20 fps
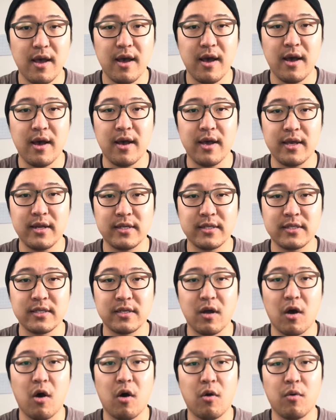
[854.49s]
It
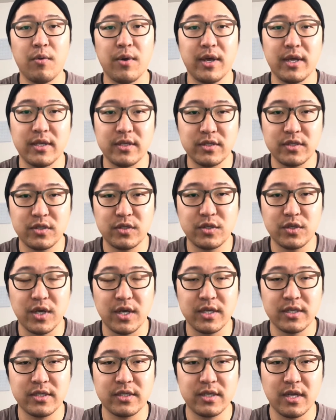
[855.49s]
isn't always
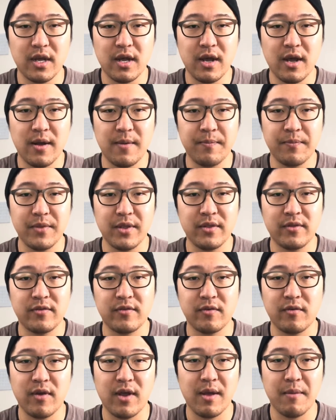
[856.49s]
just
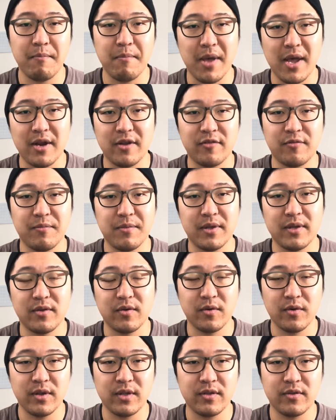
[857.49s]
Instagram management
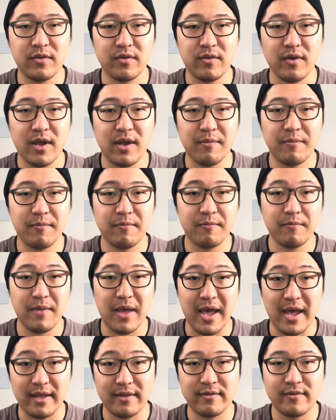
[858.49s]
or Instagram
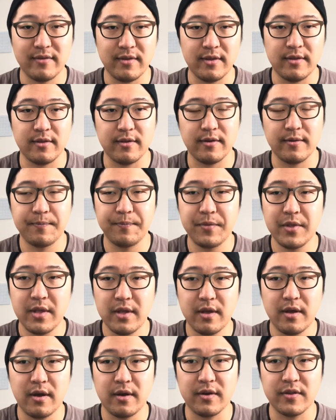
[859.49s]
ads either.
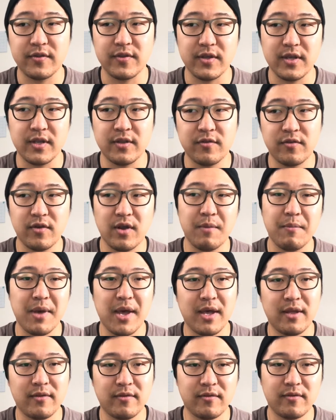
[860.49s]
Honestly, Instagram
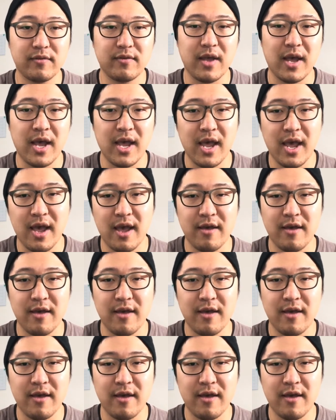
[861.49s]
ads, I